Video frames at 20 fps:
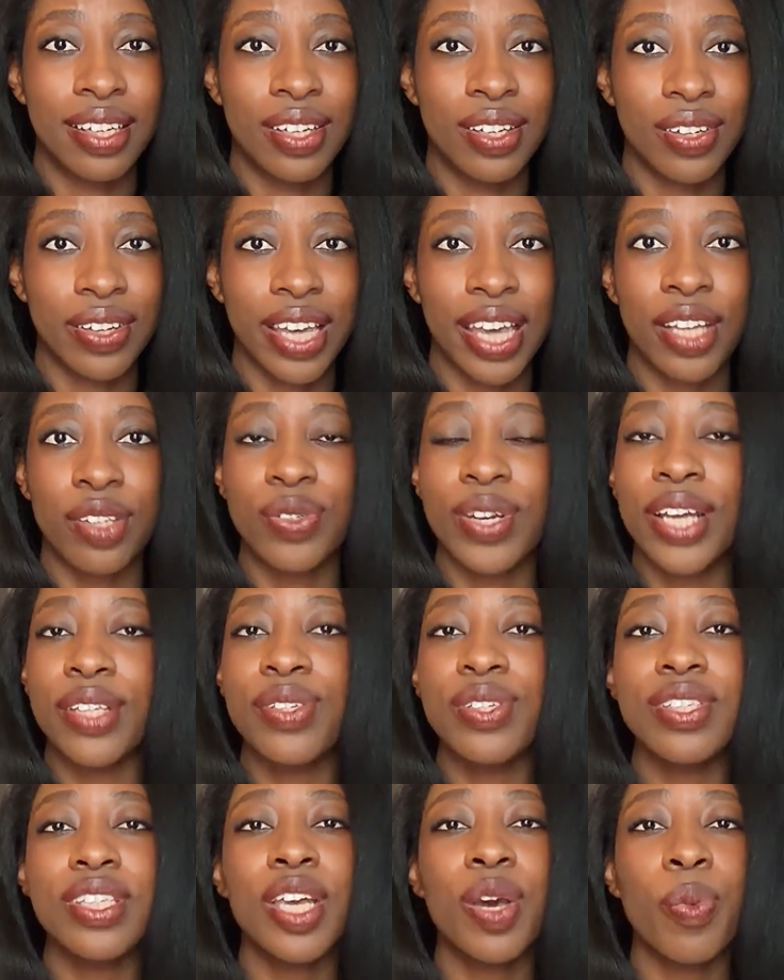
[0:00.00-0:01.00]
Okay, try to
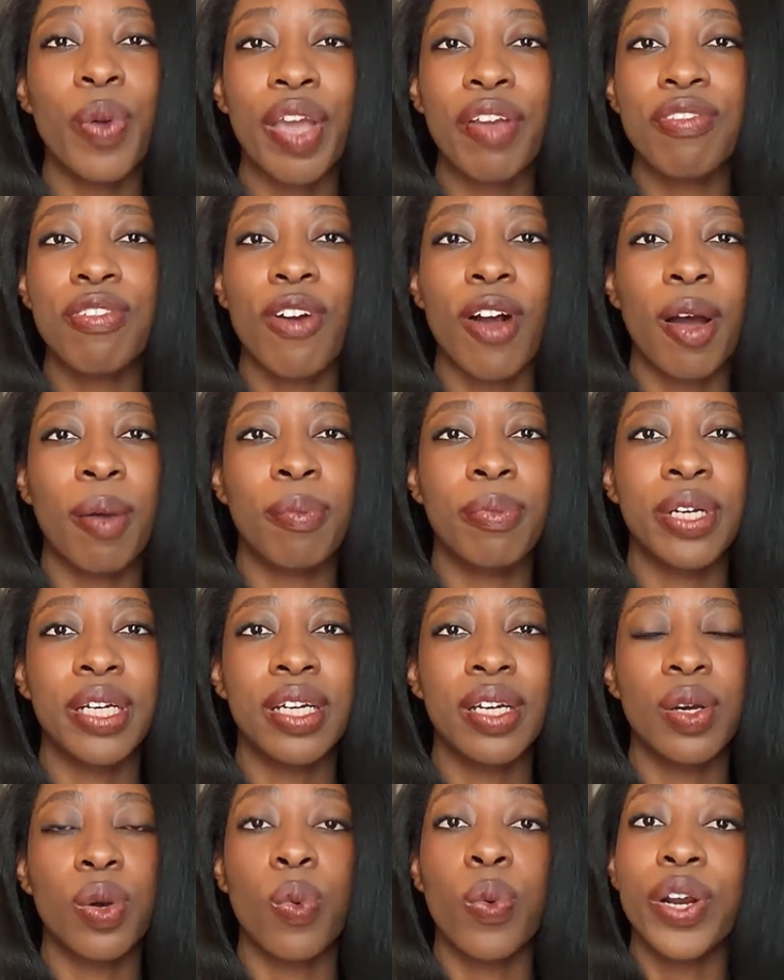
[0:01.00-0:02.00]
stay away from
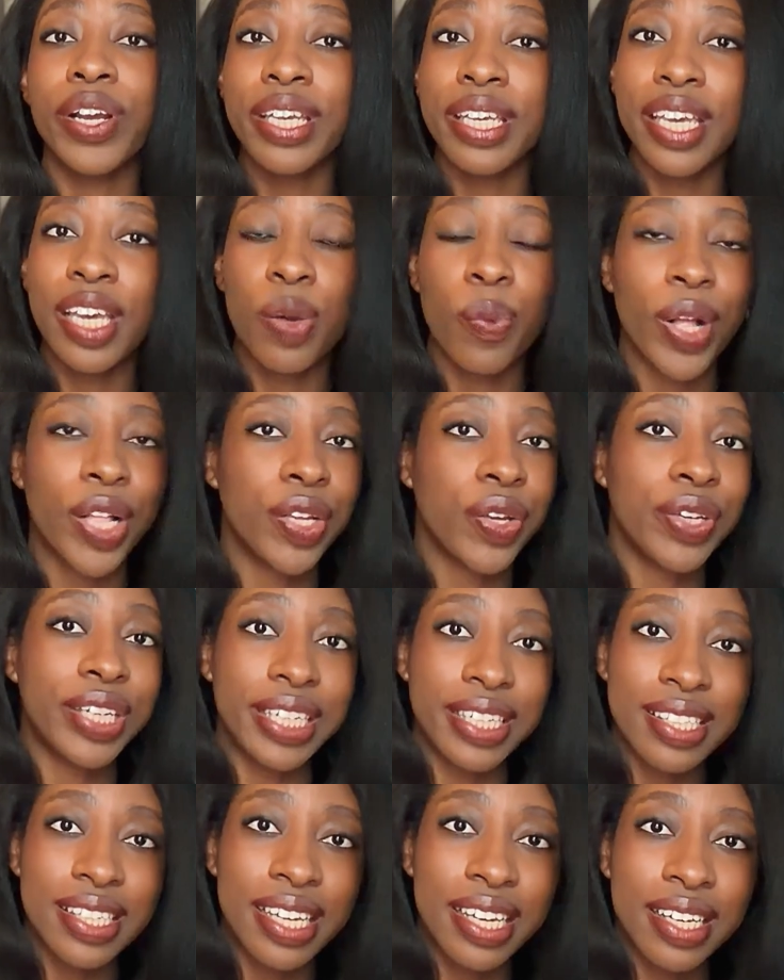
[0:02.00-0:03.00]
working while you're
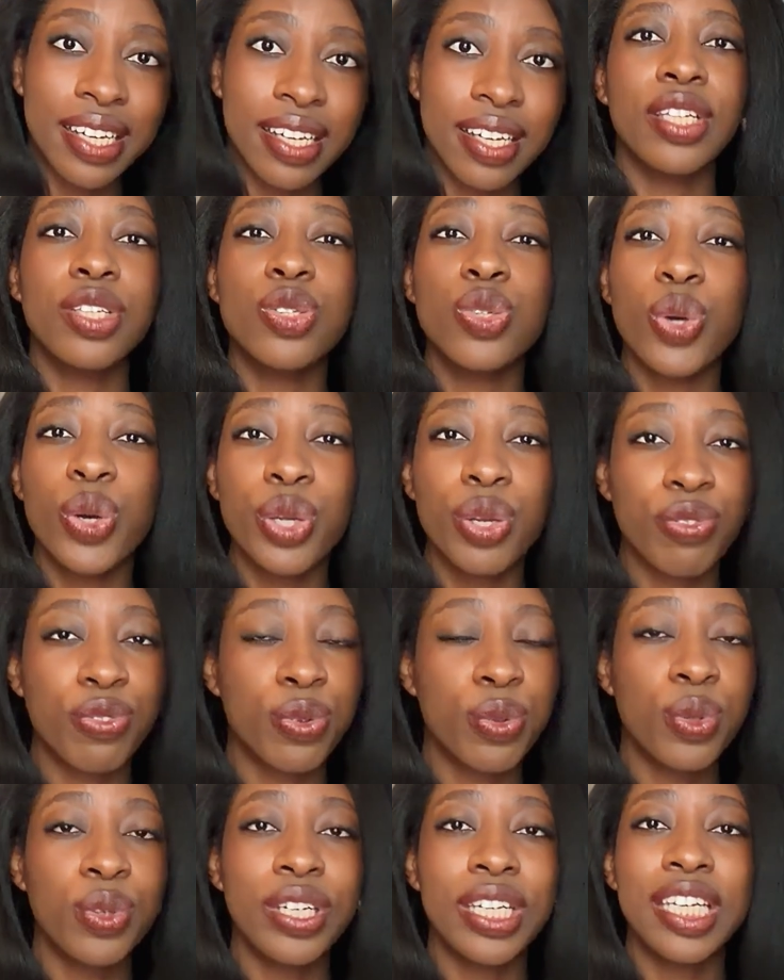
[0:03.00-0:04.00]
eating. Enjoy your
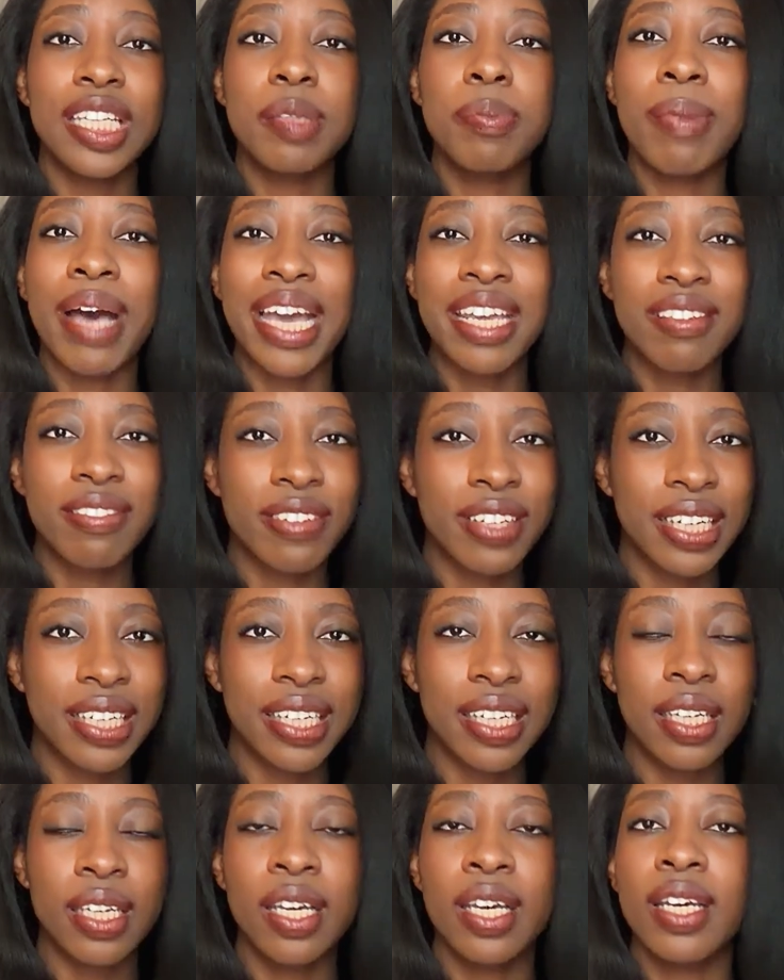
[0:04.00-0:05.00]
food, eat
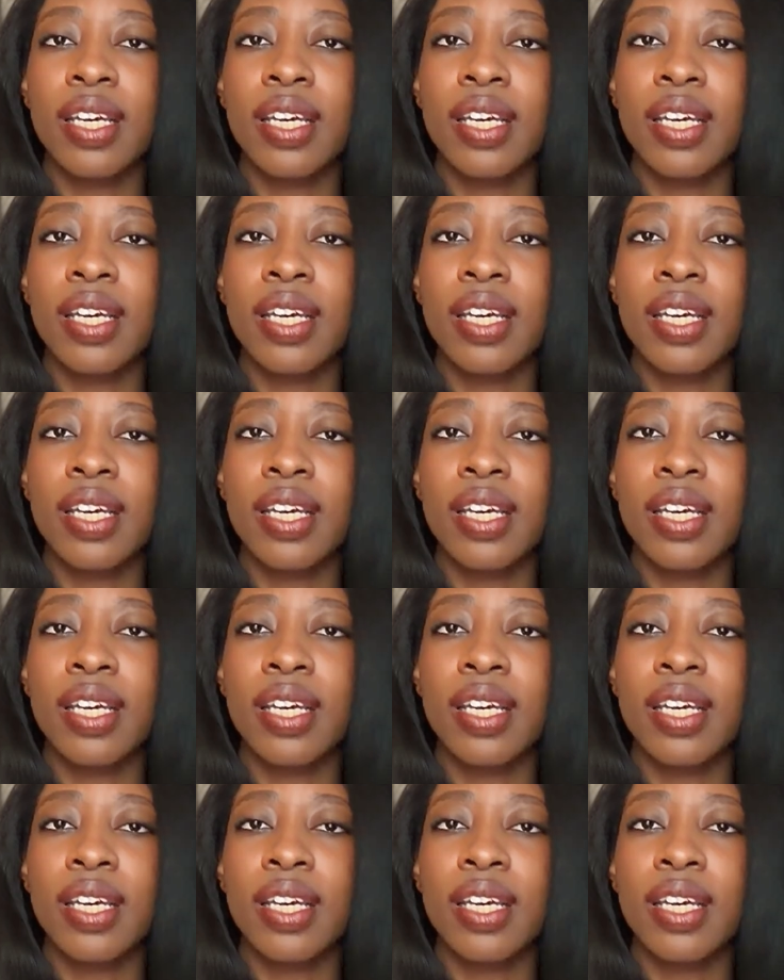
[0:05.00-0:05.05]
mindfully,